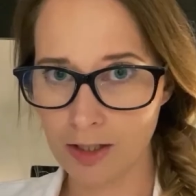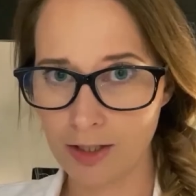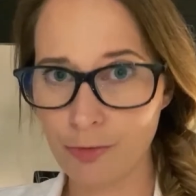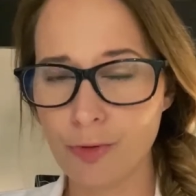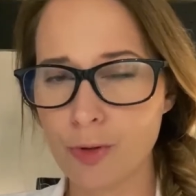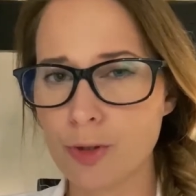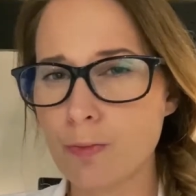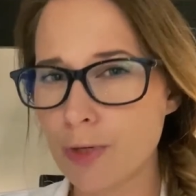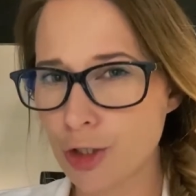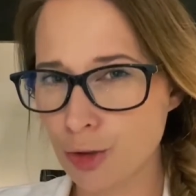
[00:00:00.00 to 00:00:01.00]
If we use
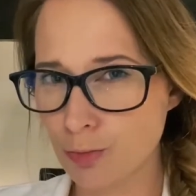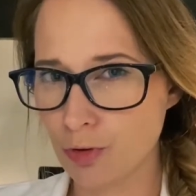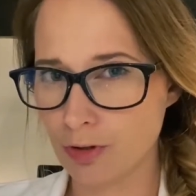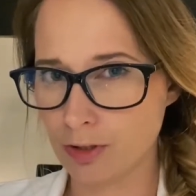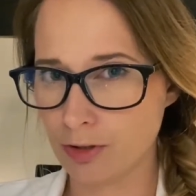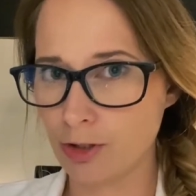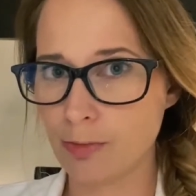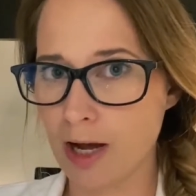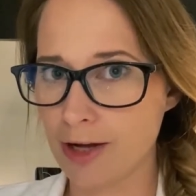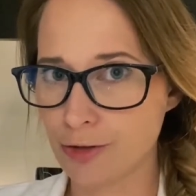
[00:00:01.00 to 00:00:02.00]
much more sodium
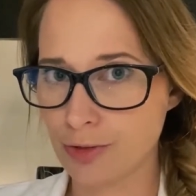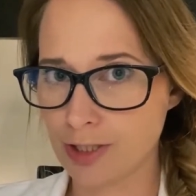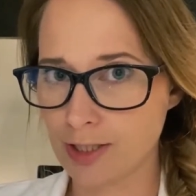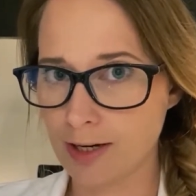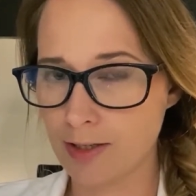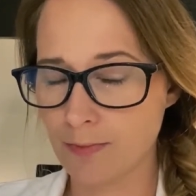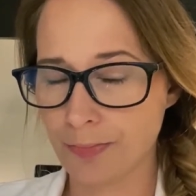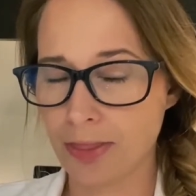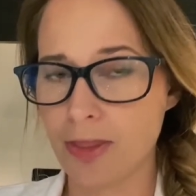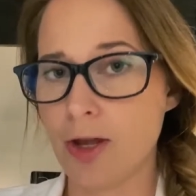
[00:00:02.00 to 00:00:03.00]
hydroxide,
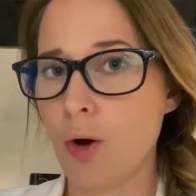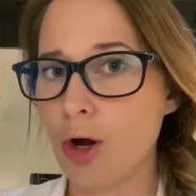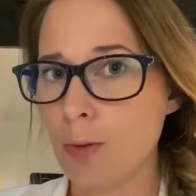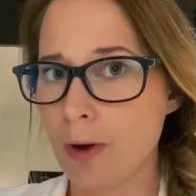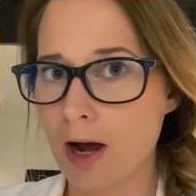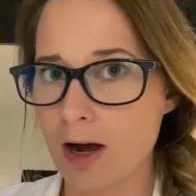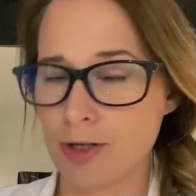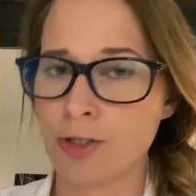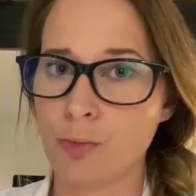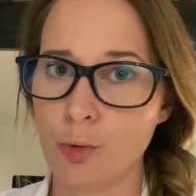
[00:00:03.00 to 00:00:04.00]
the oil
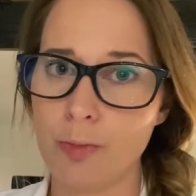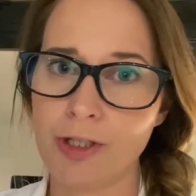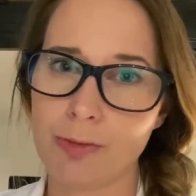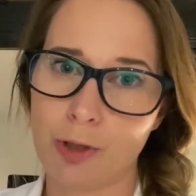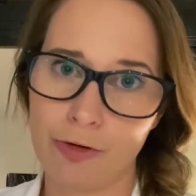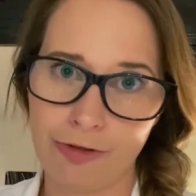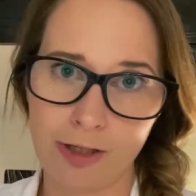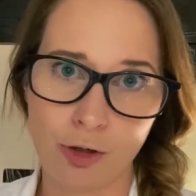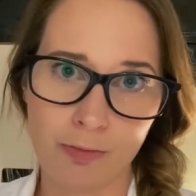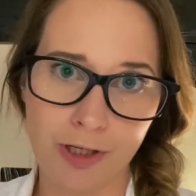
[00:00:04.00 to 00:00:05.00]
part will be saponified
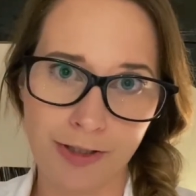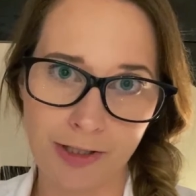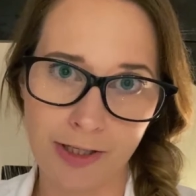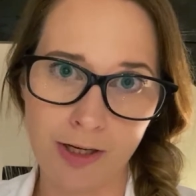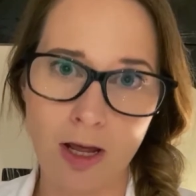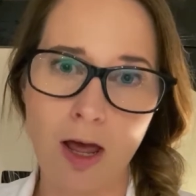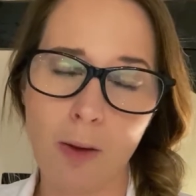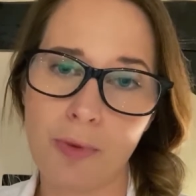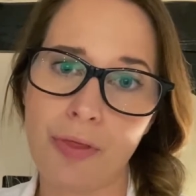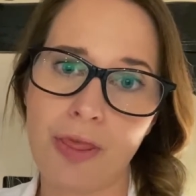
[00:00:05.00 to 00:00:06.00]
completely,
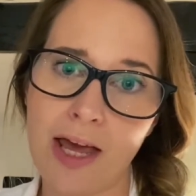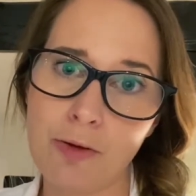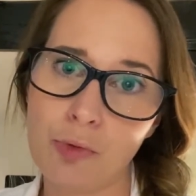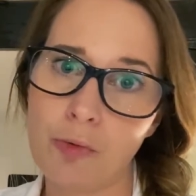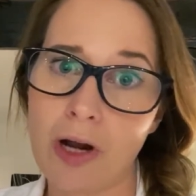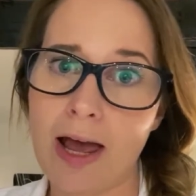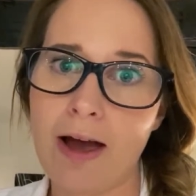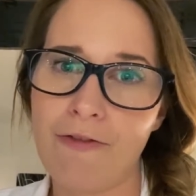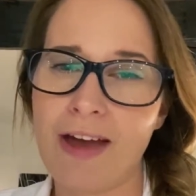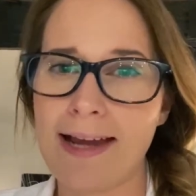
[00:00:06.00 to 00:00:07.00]
but then we will
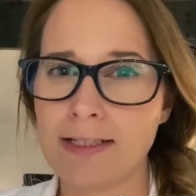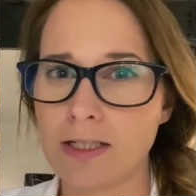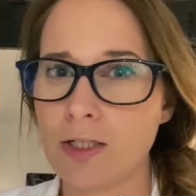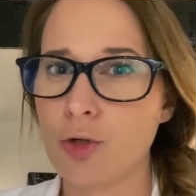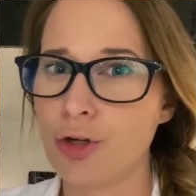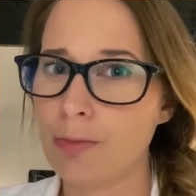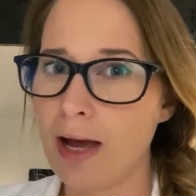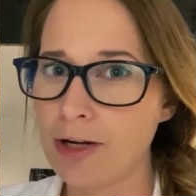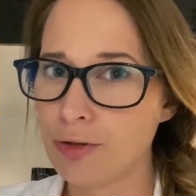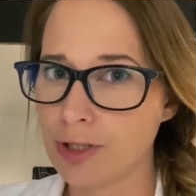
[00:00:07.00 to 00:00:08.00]
have excess sodium
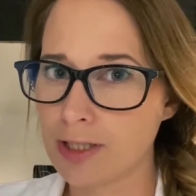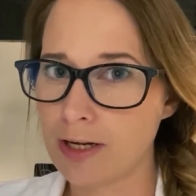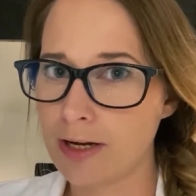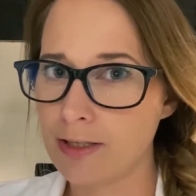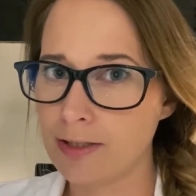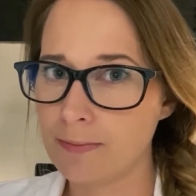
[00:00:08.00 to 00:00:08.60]
hydroxide.